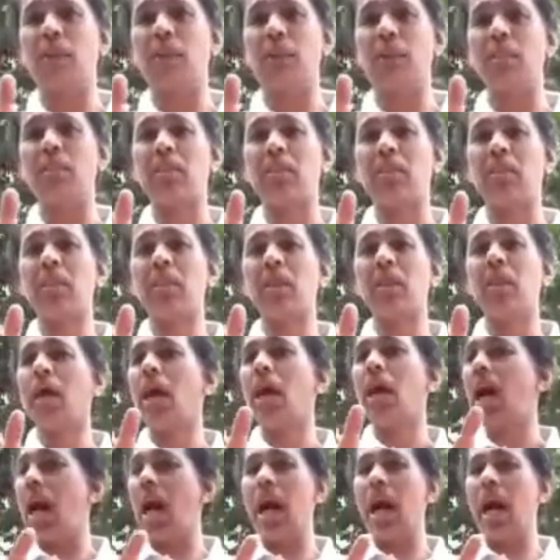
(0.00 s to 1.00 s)
friend.
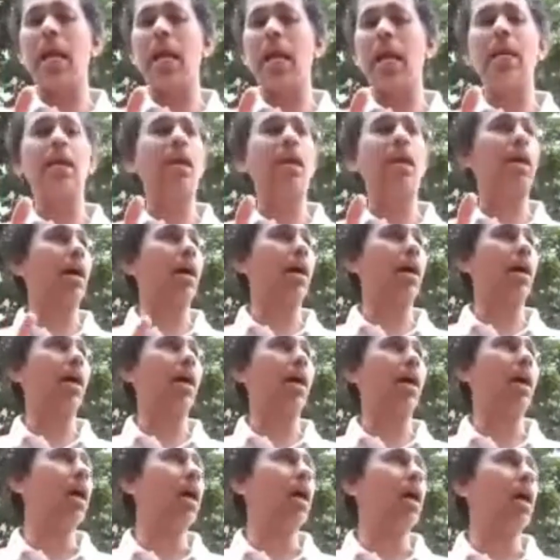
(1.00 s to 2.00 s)
And
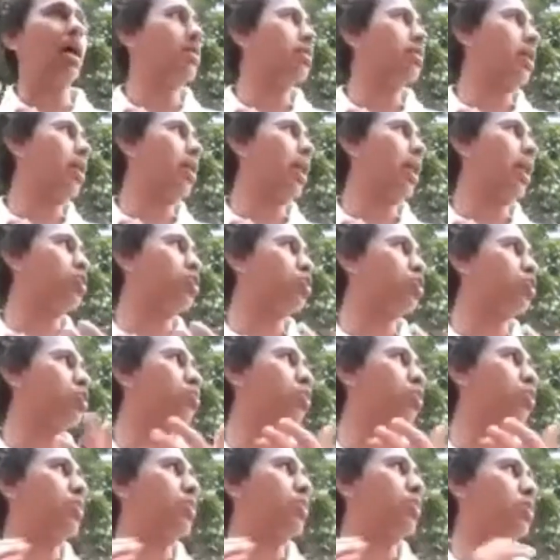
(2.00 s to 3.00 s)
uh, the next two
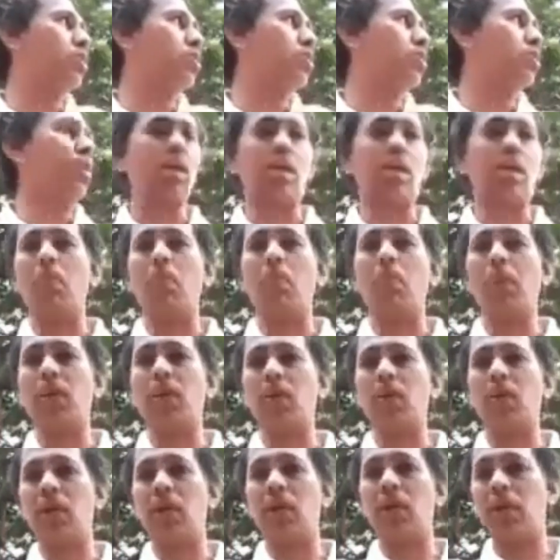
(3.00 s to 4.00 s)
movies he could not
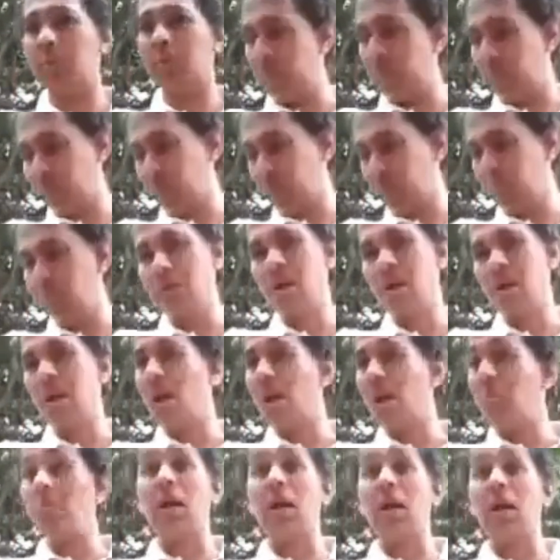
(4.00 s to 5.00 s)
complete only.
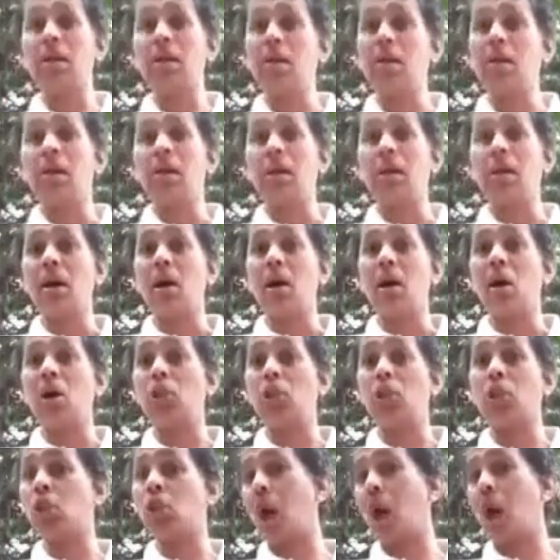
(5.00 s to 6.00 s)
But
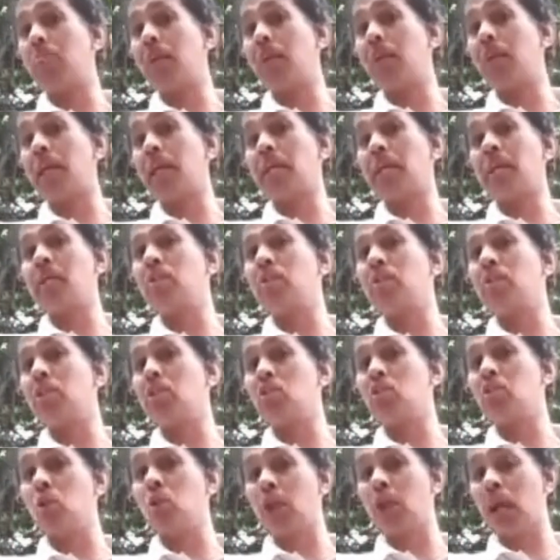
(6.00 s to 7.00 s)
the top directors he
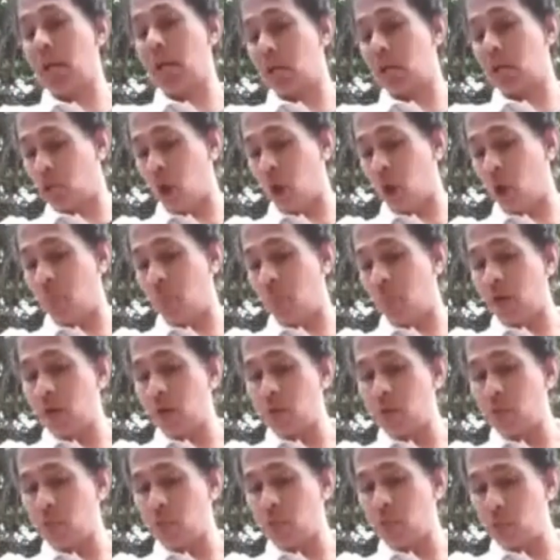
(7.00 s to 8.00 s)
is known at, top
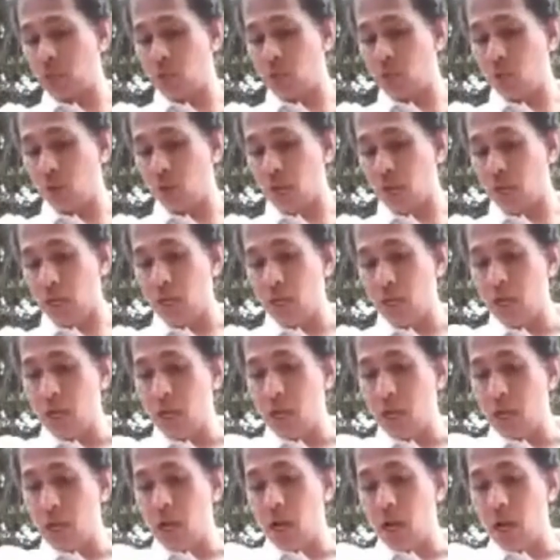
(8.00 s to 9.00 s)
producers he is known at.
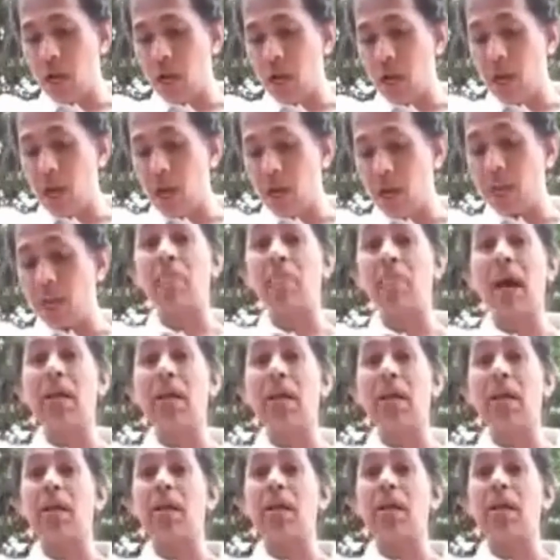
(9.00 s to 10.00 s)
That
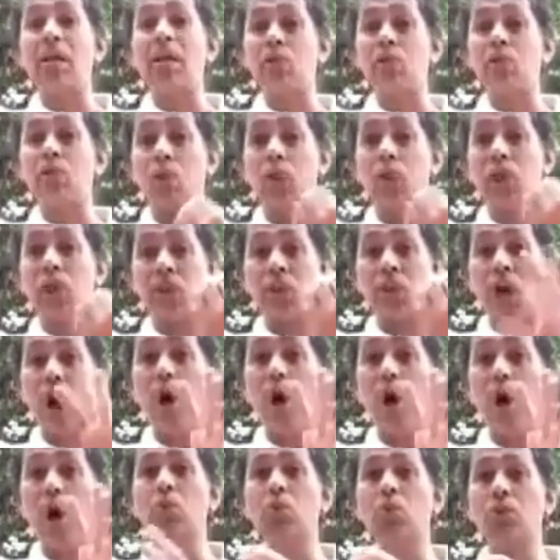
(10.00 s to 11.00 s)
man sold his
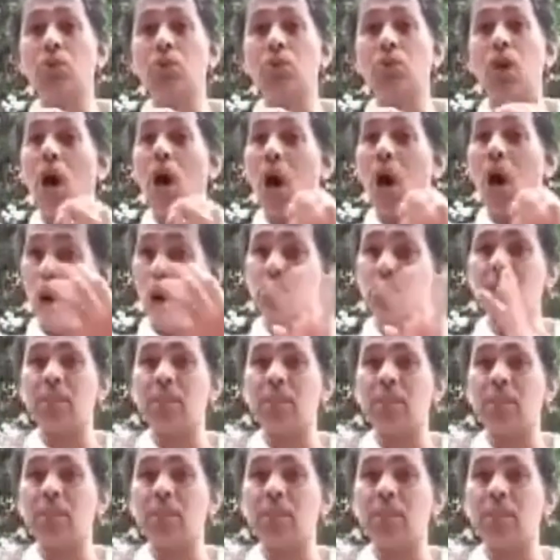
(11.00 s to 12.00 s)
house,
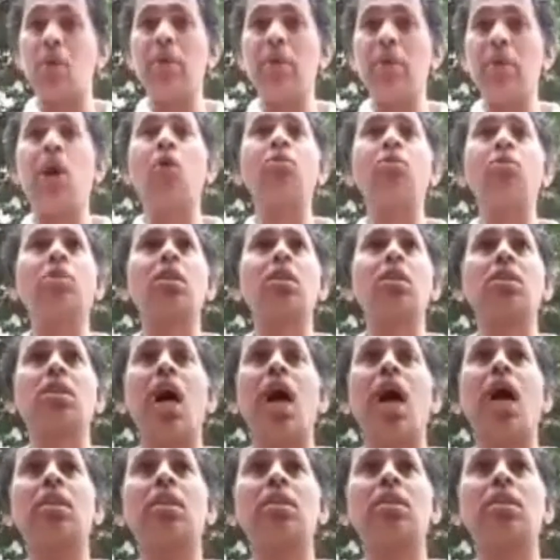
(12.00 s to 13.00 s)
houses, how many houses,
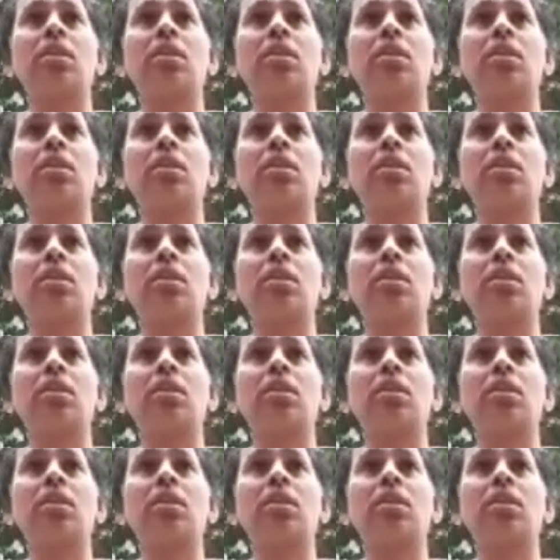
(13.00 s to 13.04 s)
cars,